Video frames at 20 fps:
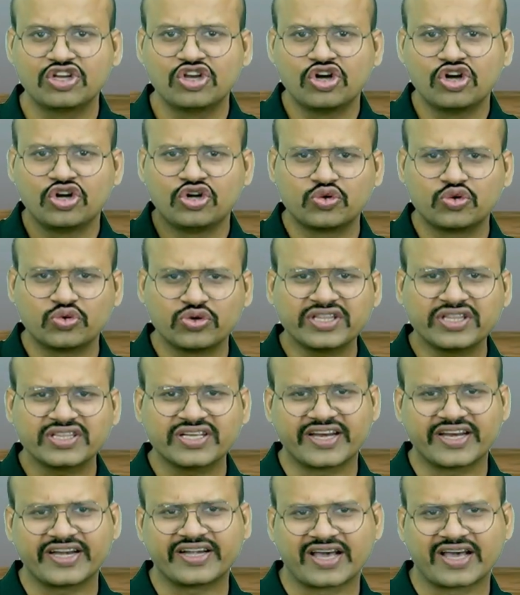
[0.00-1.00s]
During the
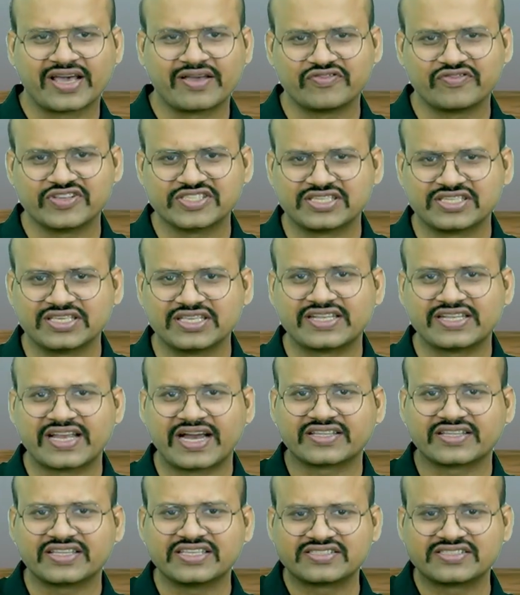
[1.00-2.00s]
daytime, we see
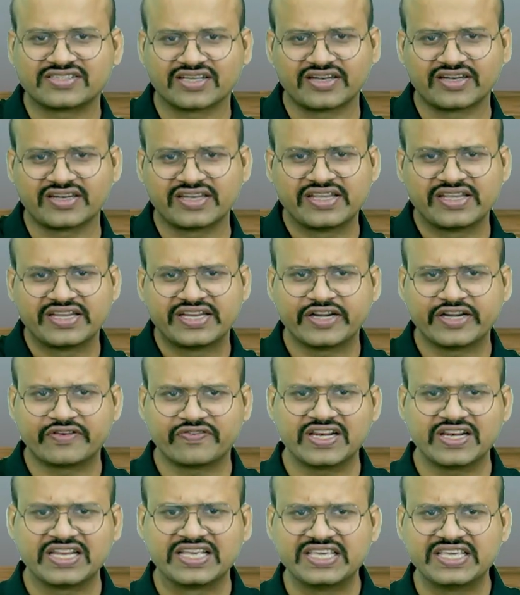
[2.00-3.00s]
that the sun, it
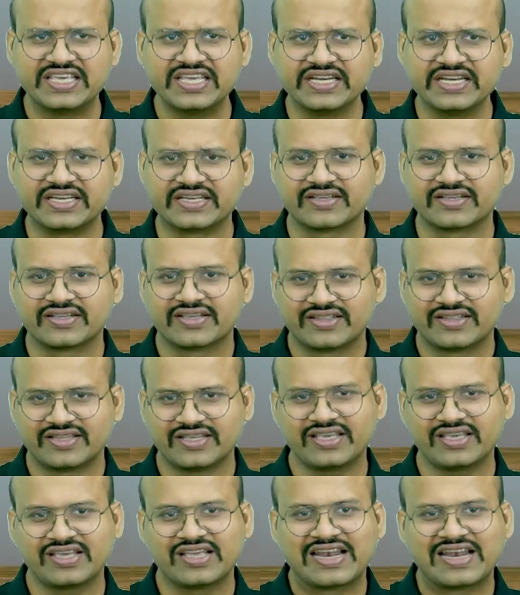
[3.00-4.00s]
will heat
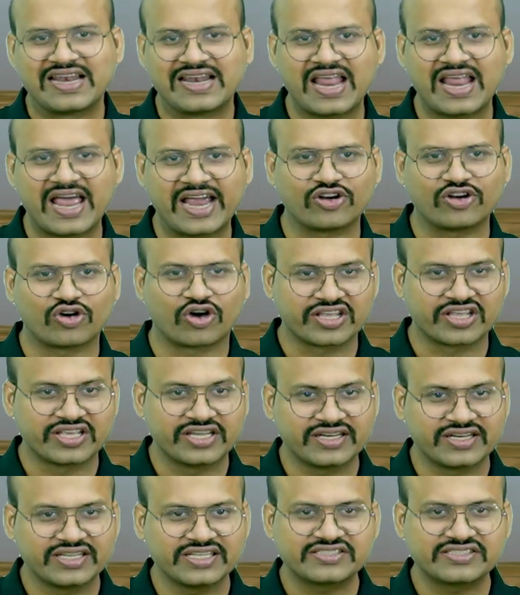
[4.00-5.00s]
the land or heat
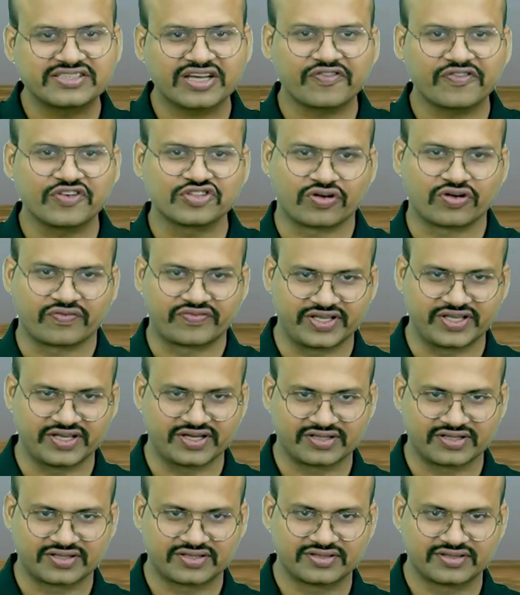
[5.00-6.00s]
the surface of the earth.
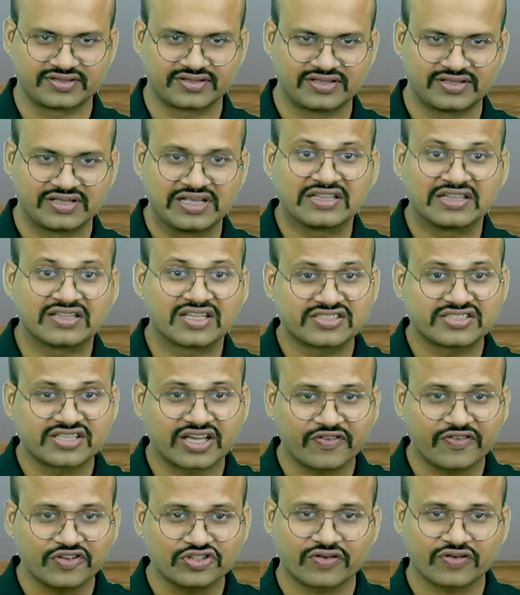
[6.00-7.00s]
The
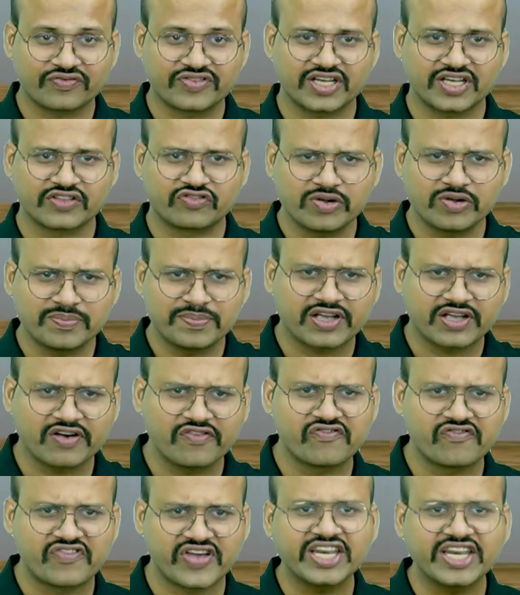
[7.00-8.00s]
surface of the earth will become
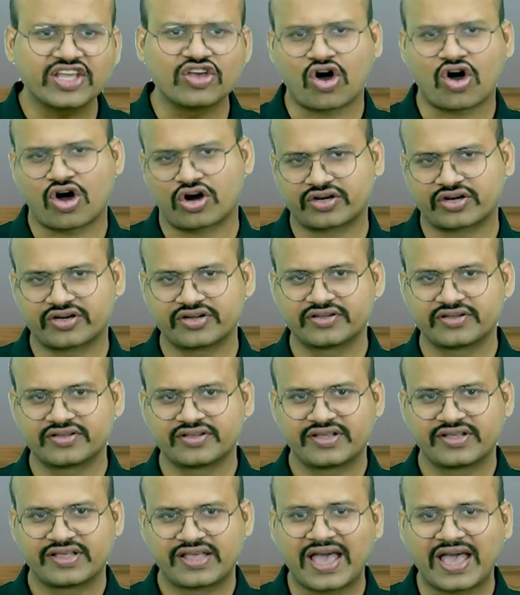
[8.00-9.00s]
very hot
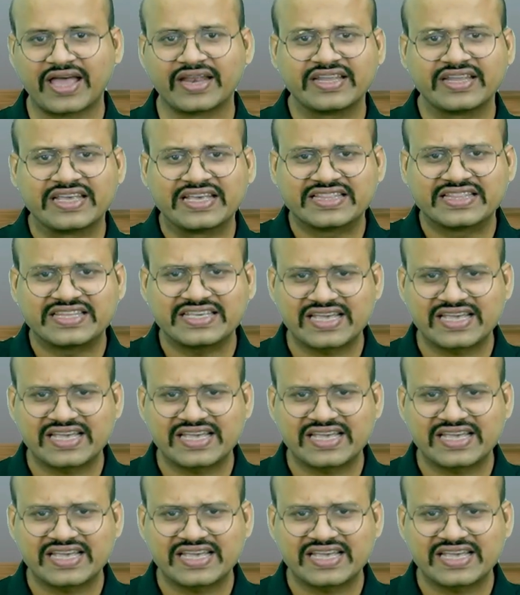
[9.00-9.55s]
and the